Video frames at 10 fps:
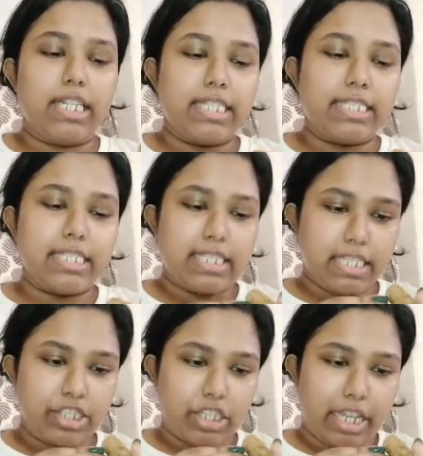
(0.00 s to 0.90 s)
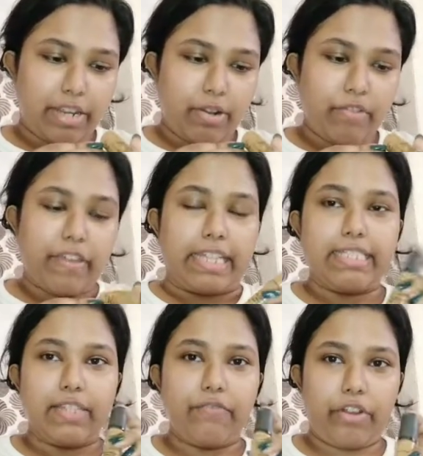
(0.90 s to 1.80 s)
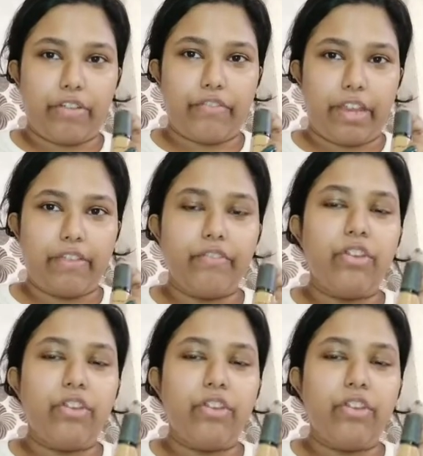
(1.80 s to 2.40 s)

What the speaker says: This is in the shade of NC45.